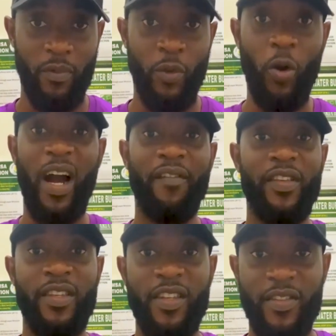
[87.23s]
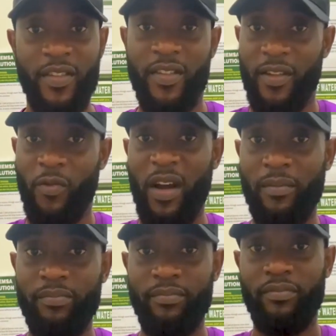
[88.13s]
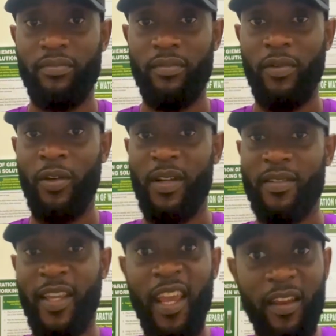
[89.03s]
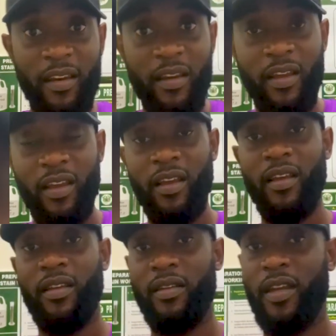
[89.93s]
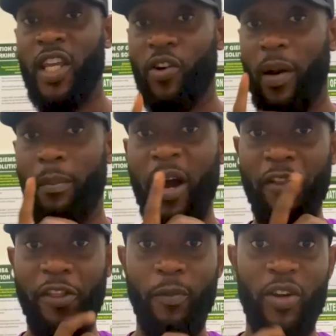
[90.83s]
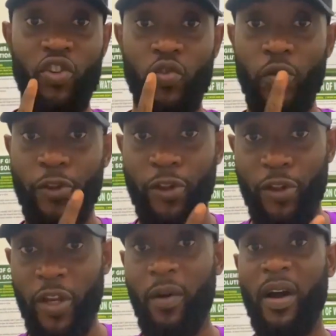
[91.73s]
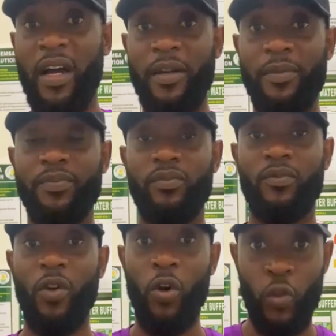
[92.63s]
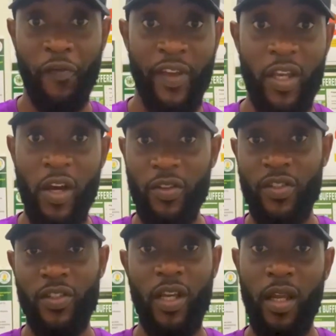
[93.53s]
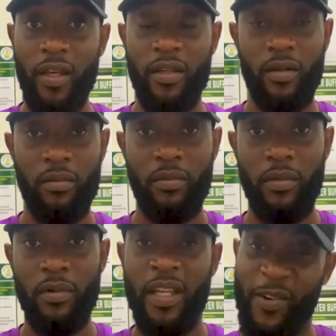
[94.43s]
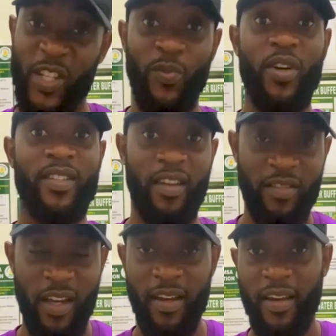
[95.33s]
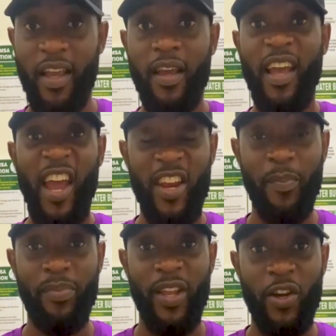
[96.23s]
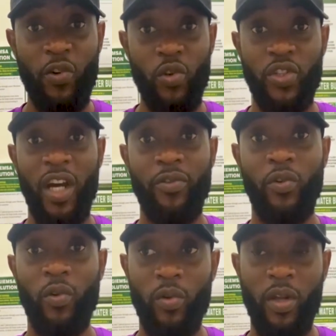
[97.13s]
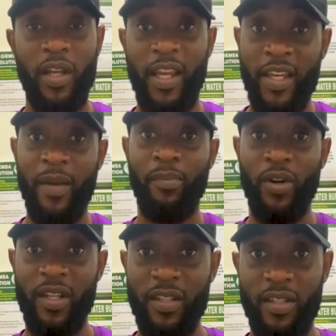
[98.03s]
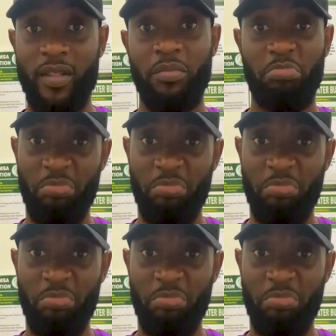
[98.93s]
We all have yeasts in our skin, in our mouth, in our throat, in our esophagus, and in our small intestine, and they play a crucial role in the body's